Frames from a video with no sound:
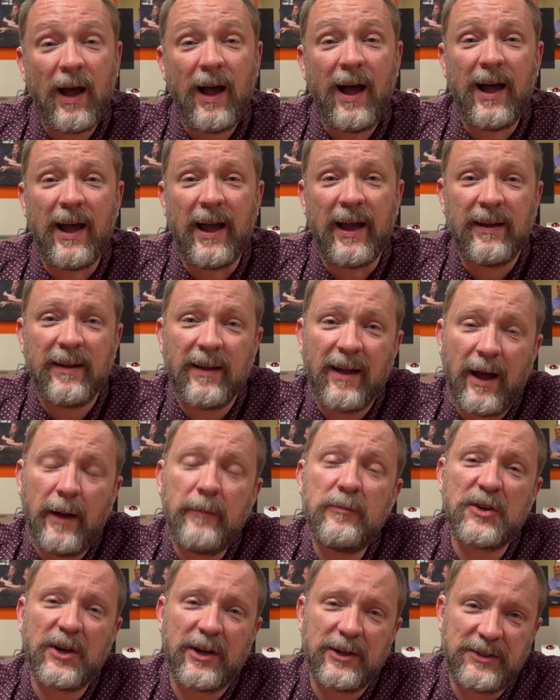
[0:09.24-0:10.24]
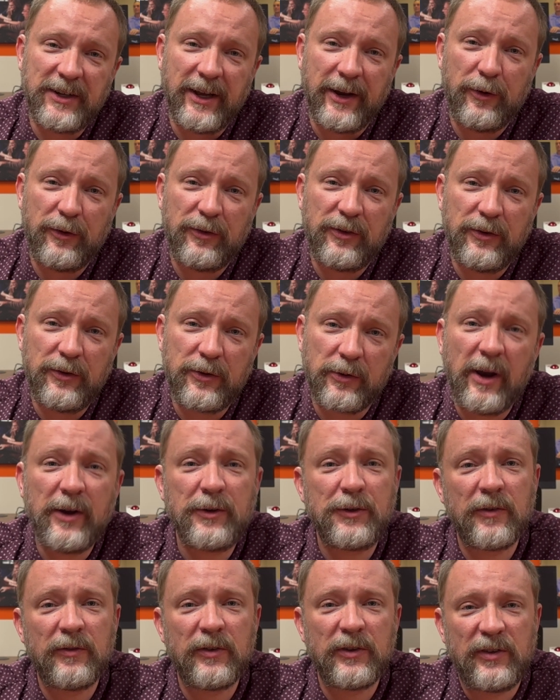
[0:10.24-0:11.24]
Hi, I'm Josh Anderson,
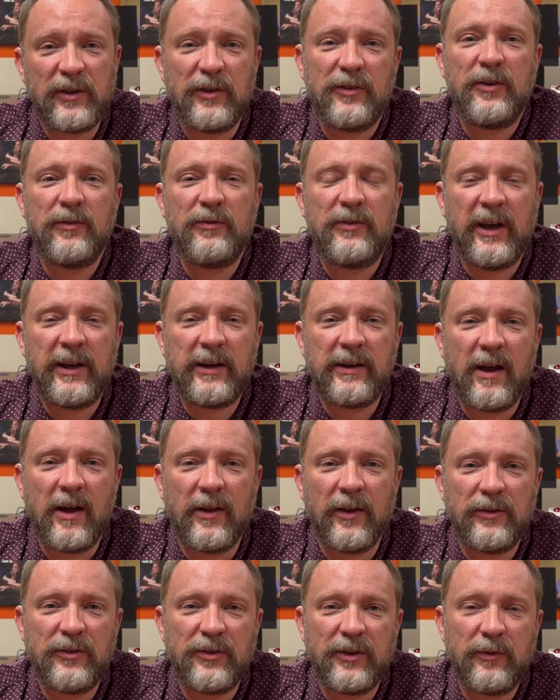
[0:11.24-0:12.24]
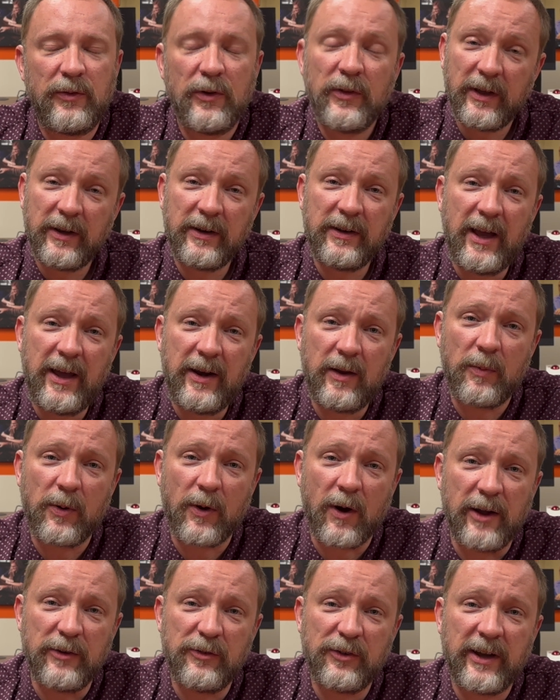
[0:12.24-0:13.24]
Director of Assistive Technology for the Indata
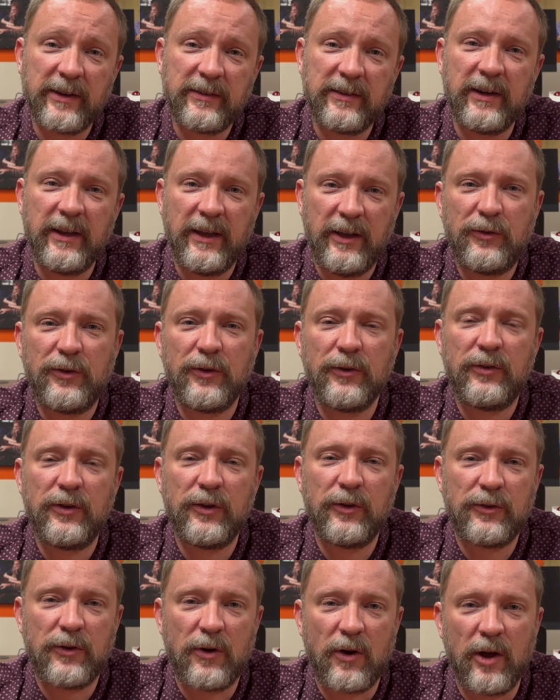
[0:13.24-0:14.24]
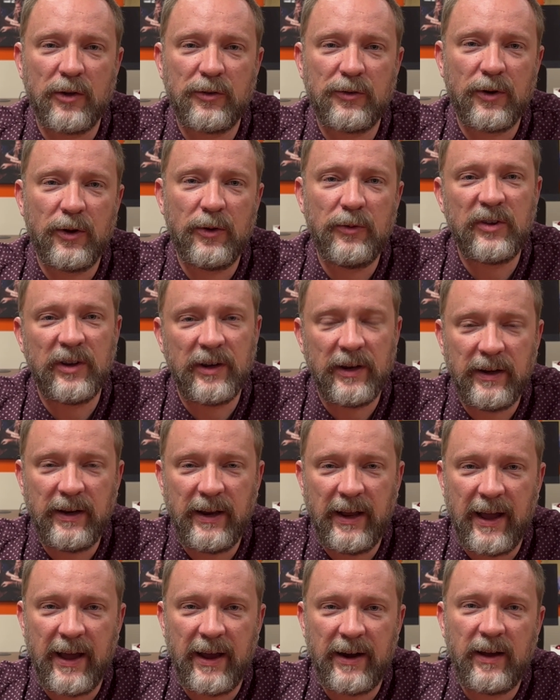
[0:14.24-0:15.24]
project at Easter Seals Crossroads in
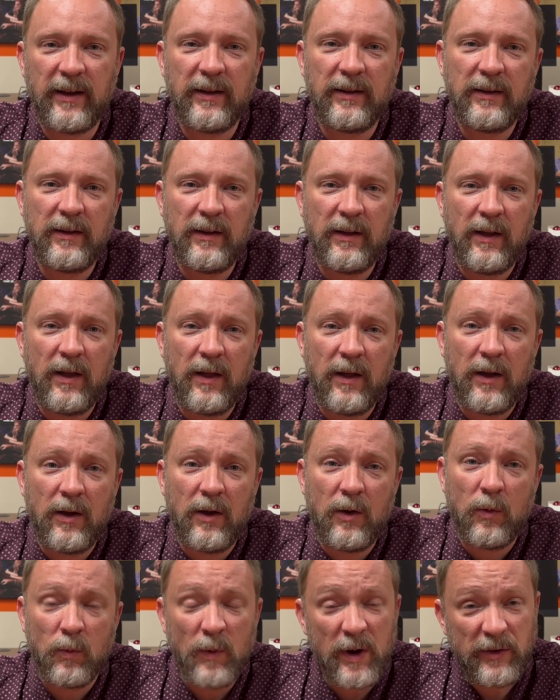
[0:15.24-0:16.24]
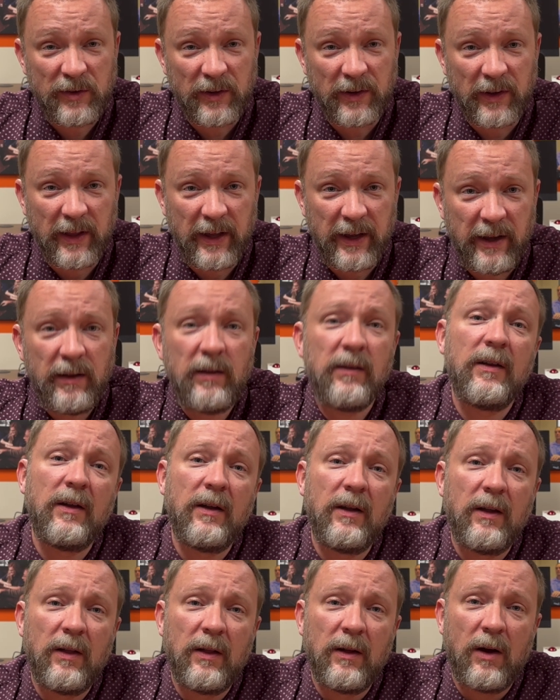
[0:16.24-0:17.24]
Indiana. Recently,
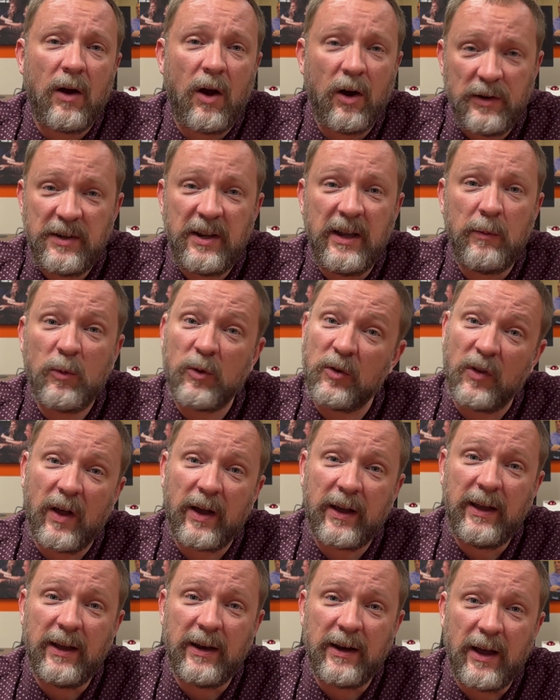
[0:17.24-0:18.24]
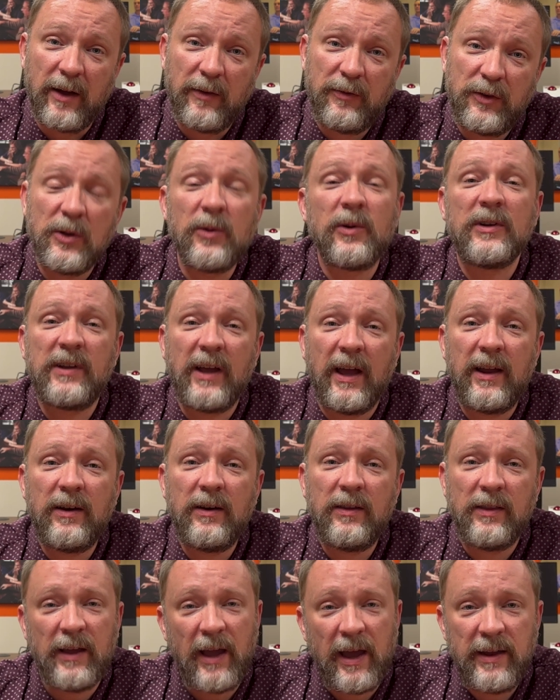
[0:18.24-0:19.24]
our team was lucky enough to
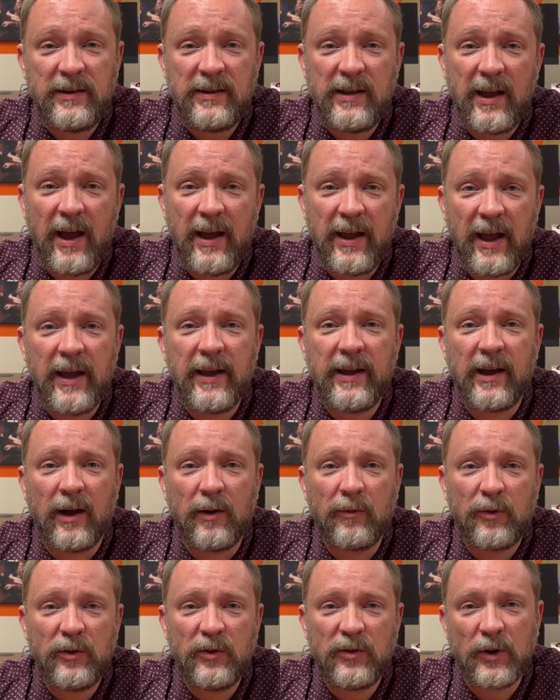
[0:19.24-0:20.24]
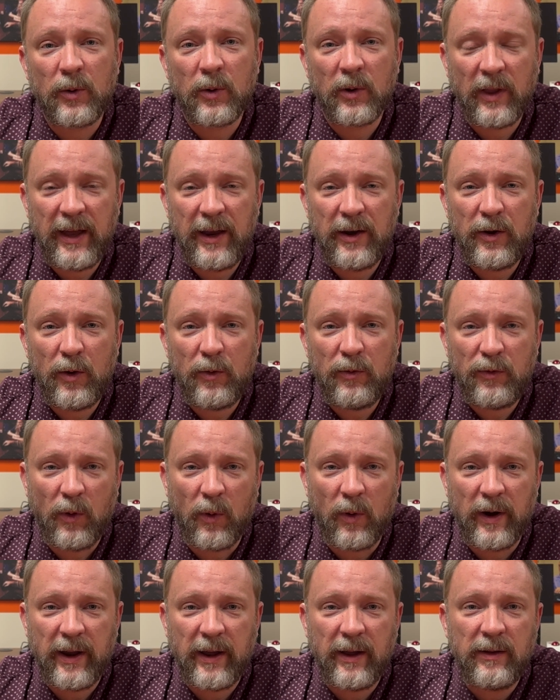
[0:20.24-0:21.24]
attend the ATIA conference in Orlando,
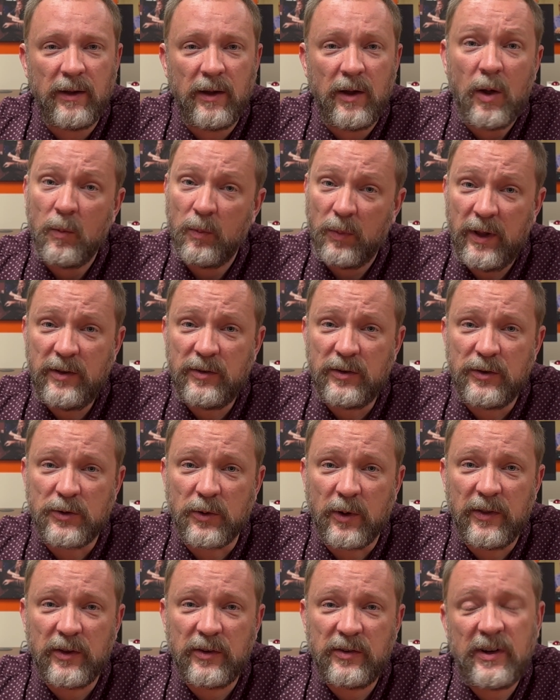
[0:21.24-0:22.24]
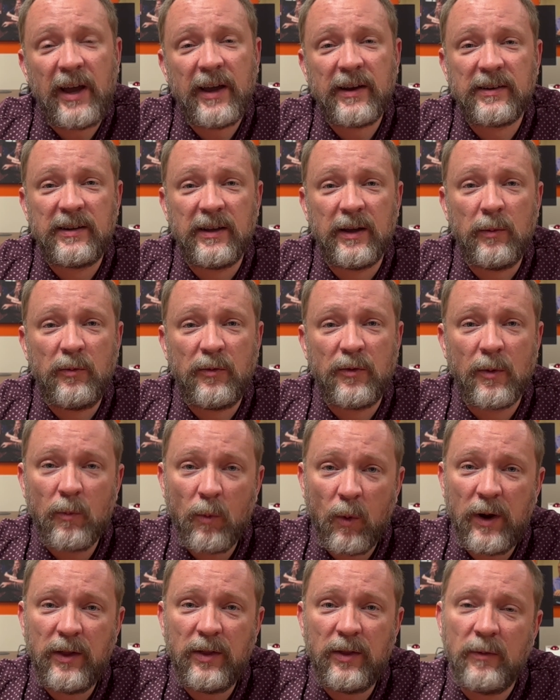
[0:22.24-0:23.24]
Florida. Please enjoy this tech tip
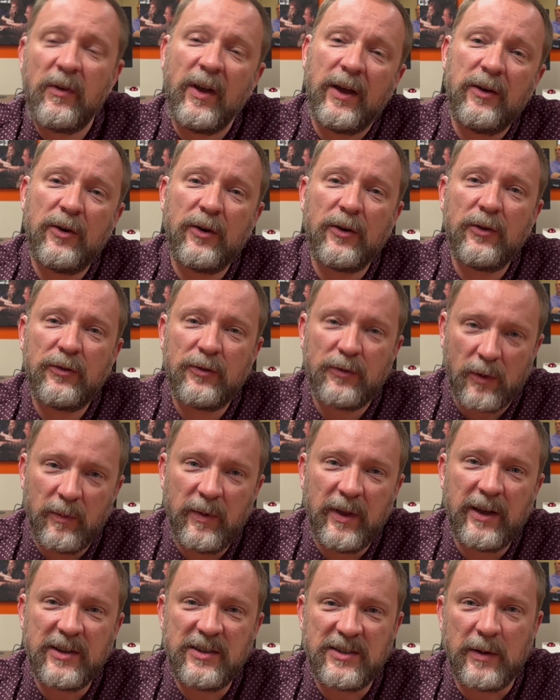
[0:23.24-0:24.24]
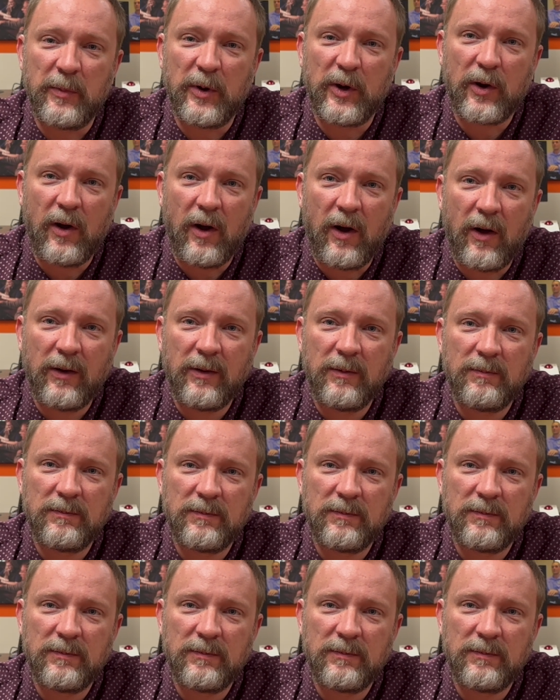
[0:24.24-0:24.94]
from one of the vendors from the exhibitor hall.